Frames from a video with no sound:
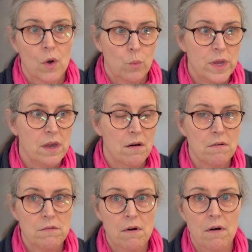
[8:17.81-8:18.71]
We
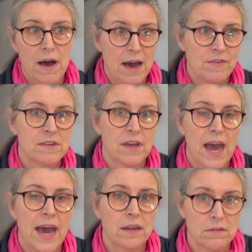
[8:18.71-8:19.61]
are not having to
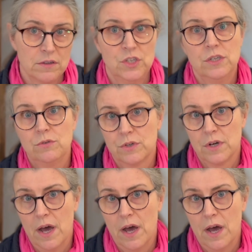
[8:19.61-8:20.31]
hand our children